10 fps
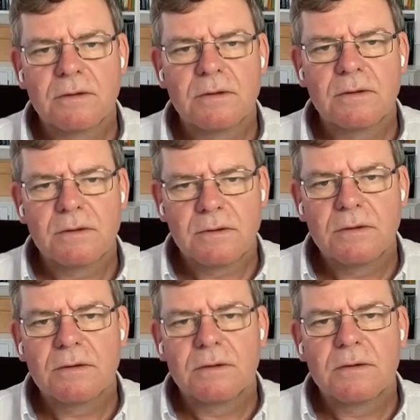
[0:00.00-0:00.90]

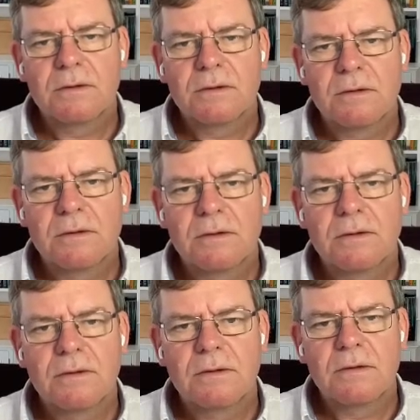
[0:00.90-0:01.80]

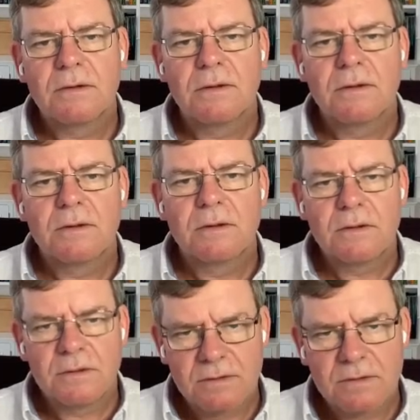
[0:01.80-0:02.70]

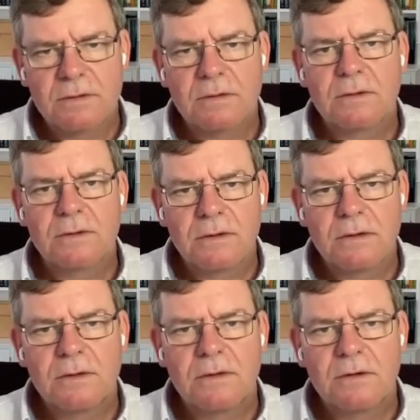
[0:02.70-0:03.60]

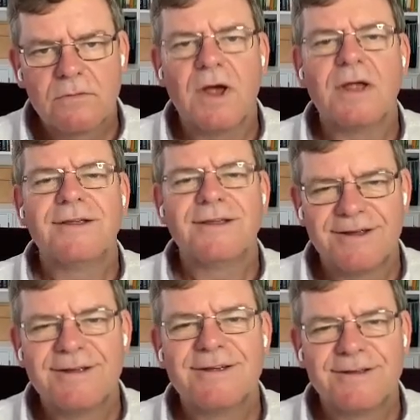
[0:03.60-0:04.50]

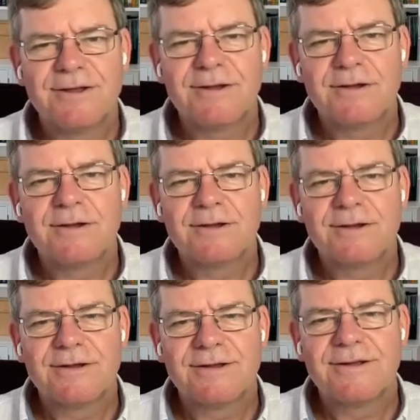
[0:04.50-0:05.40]

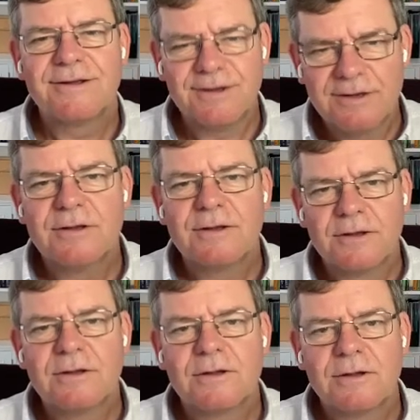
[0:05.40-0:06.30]

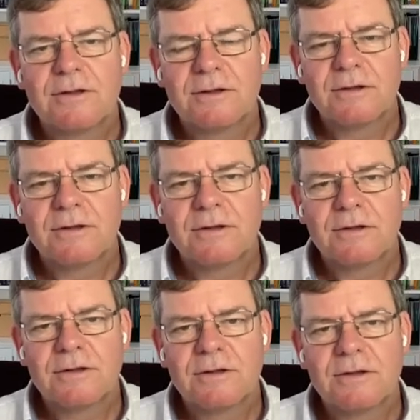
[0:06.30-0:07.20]

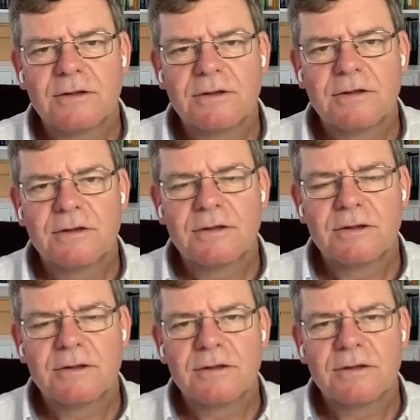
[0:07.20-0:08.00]
This person isn't speaking.